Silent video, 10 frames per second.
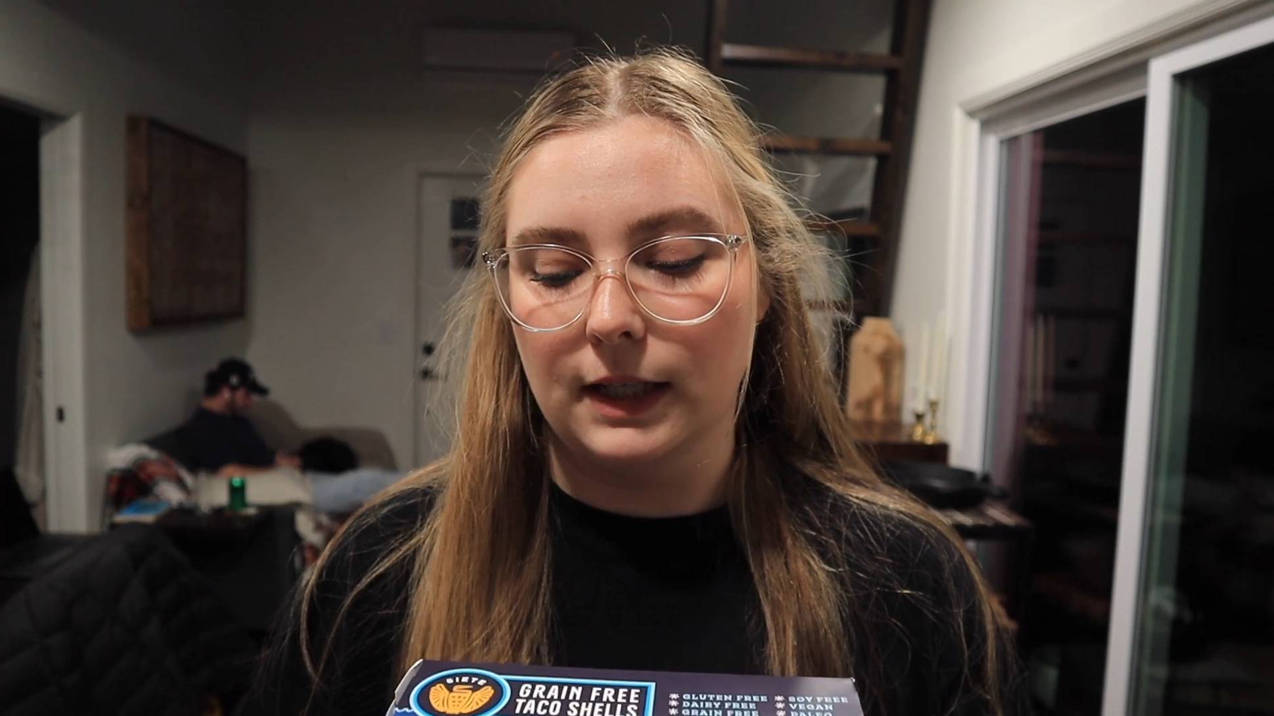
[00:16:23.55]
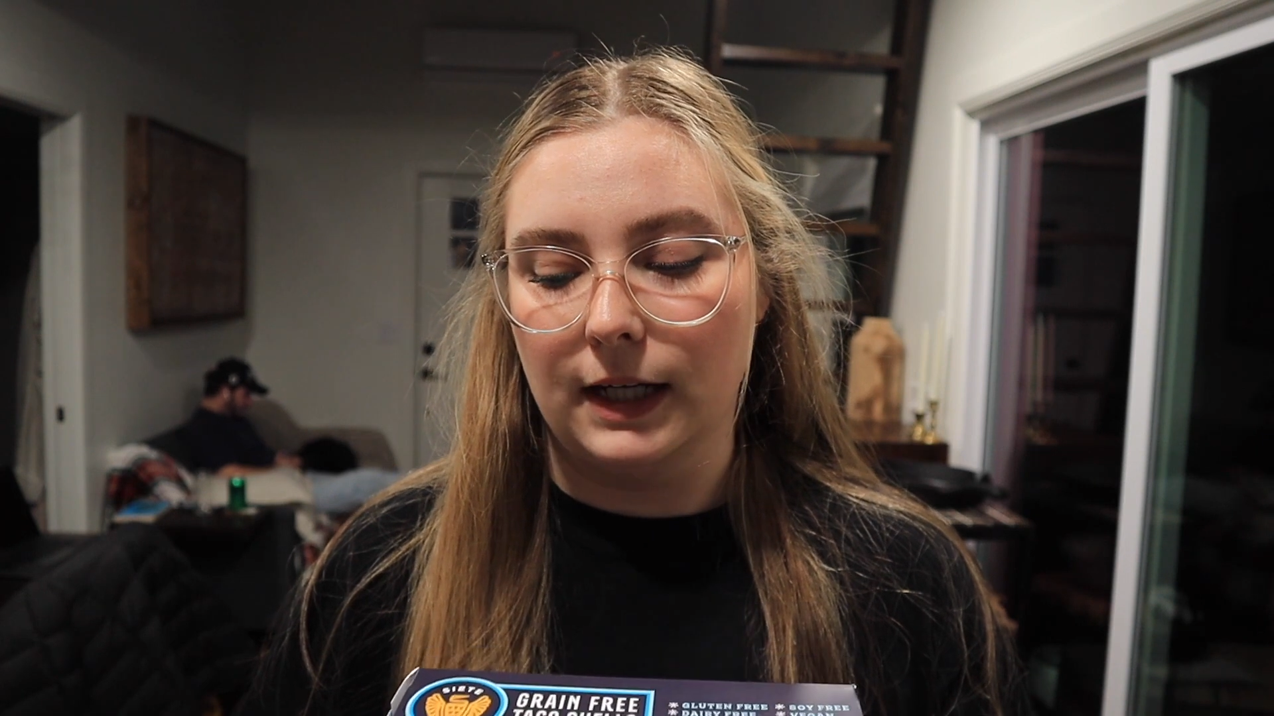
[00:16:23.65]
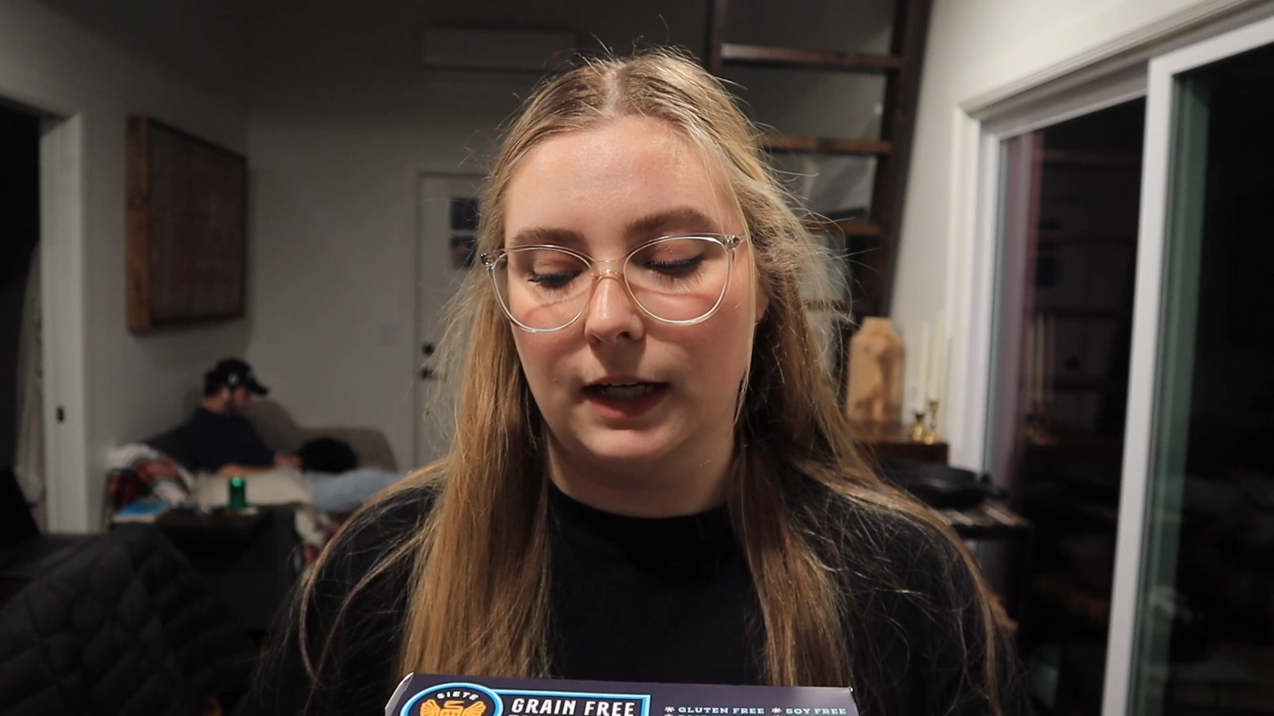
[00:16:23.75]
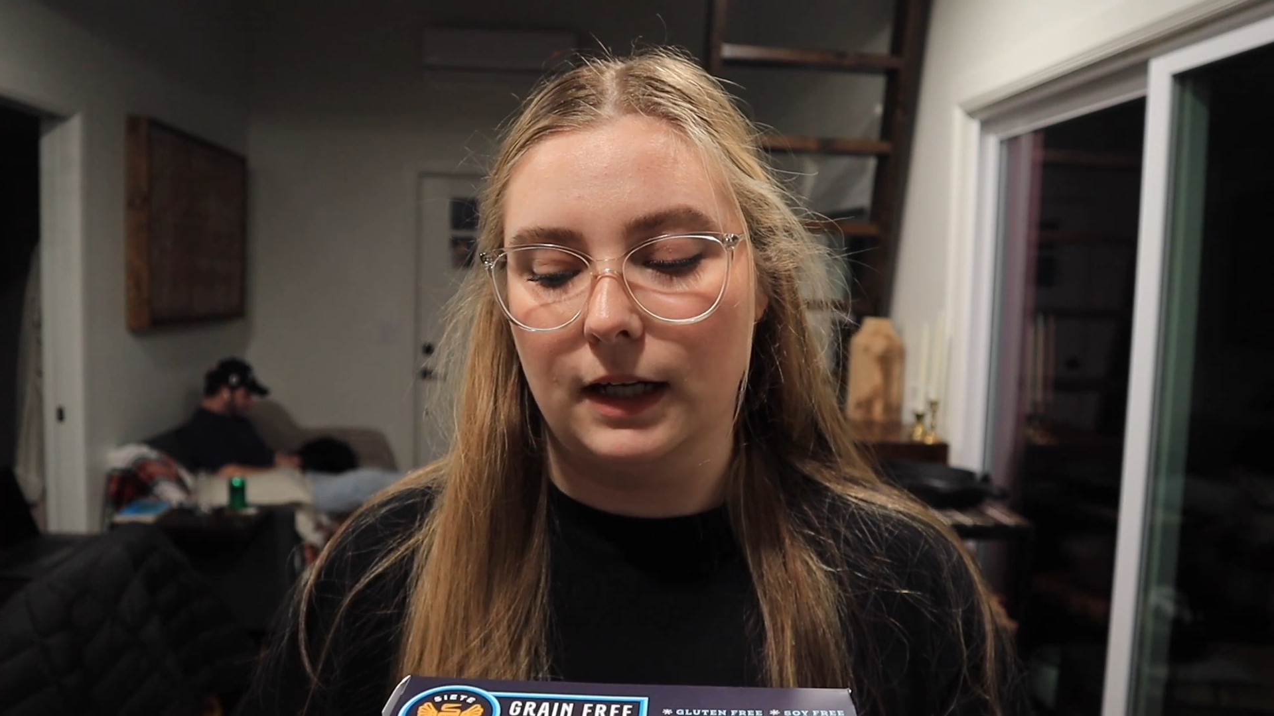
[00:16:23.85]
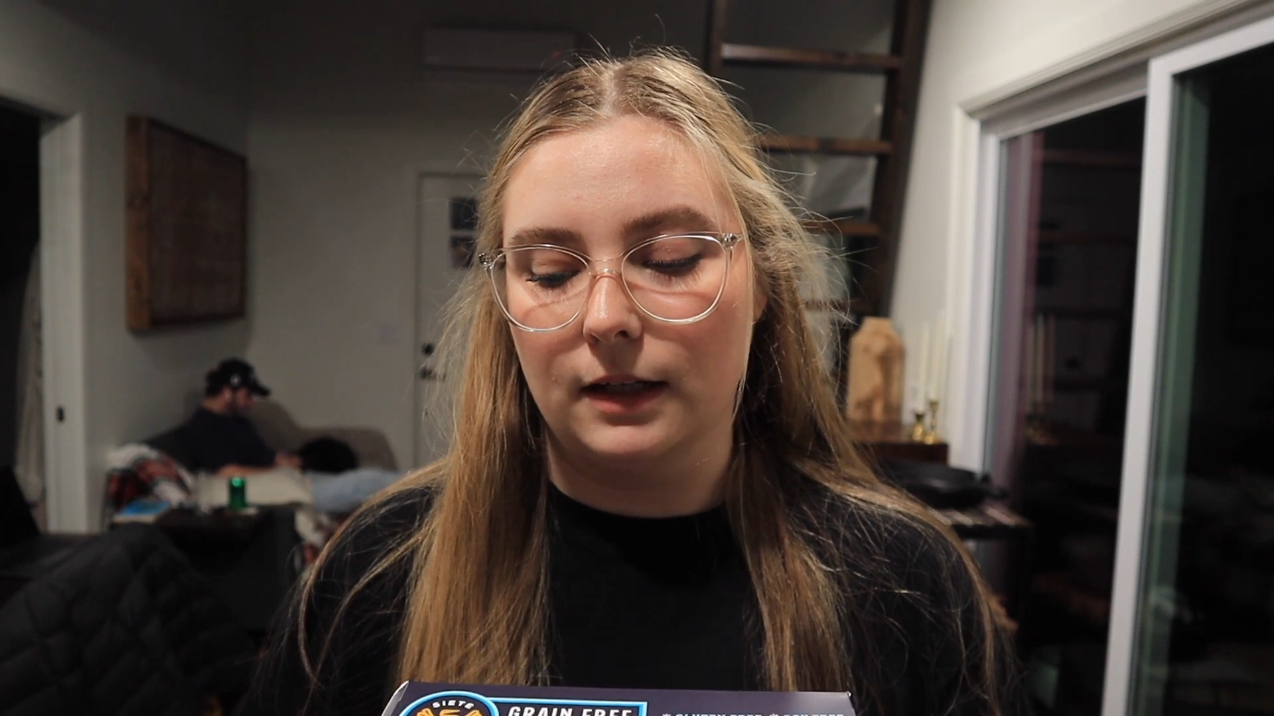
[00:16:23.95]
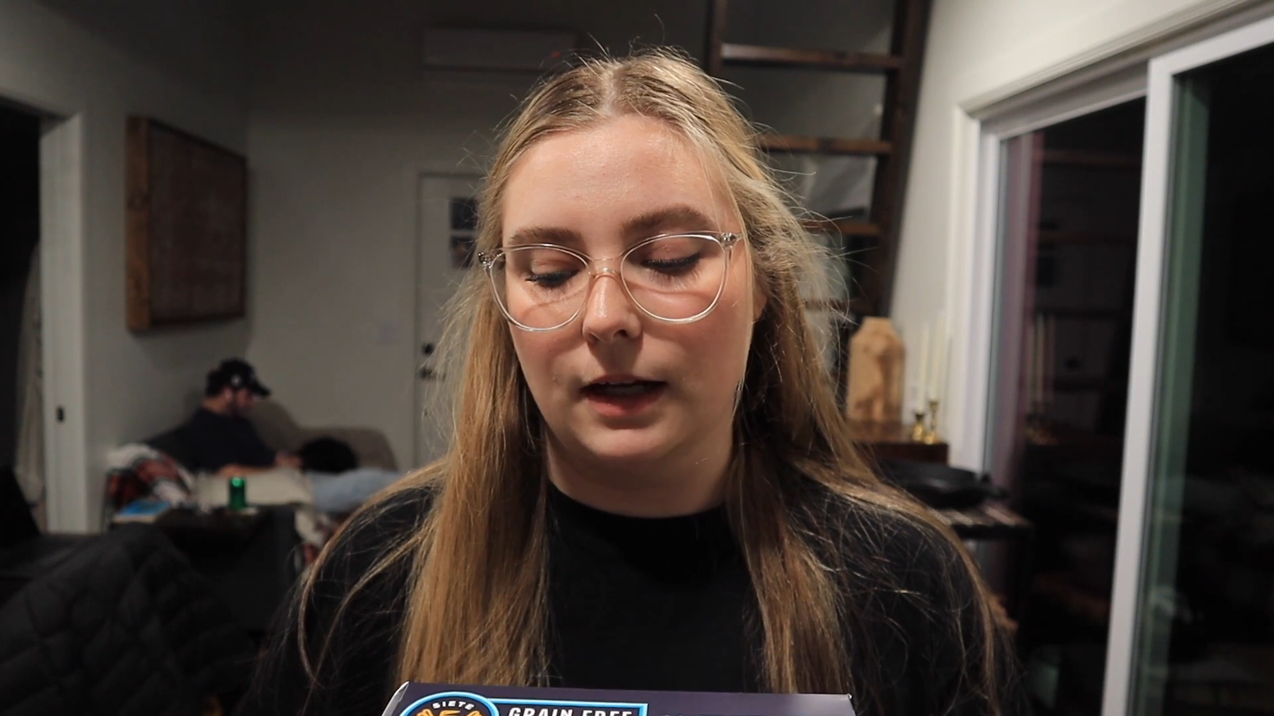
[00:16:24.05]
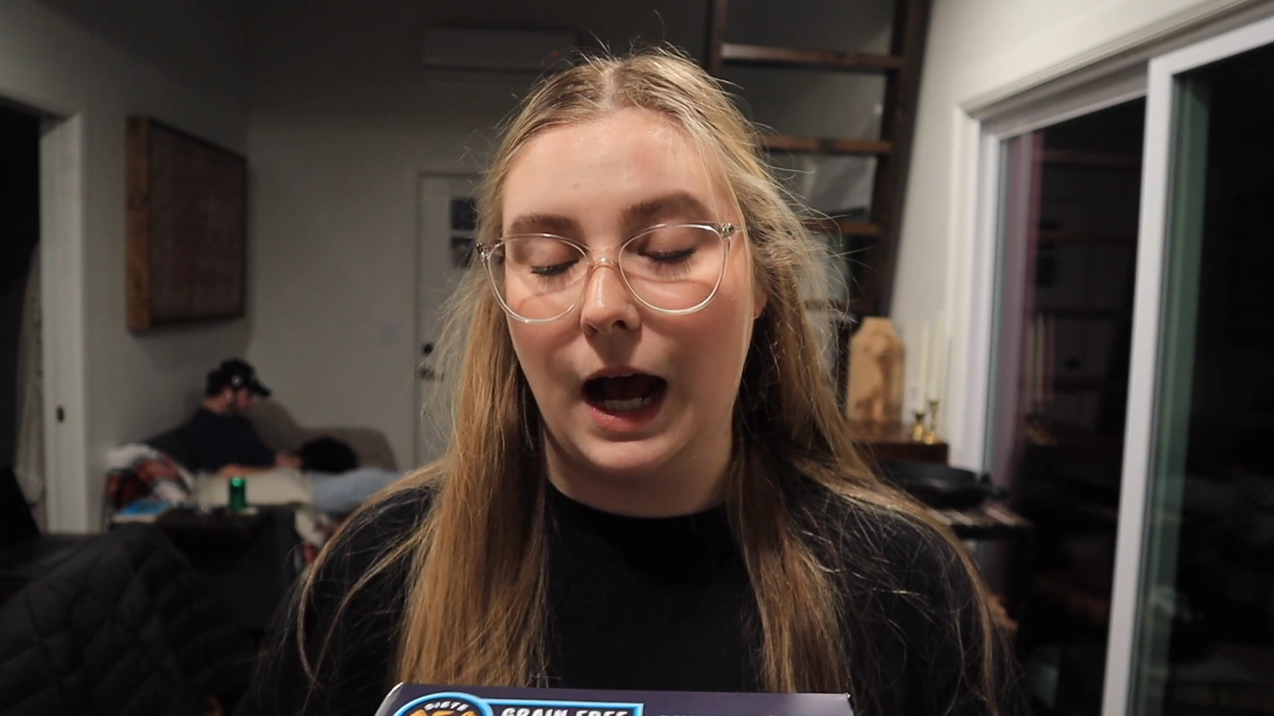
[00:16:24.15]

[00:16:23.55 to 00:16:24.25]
and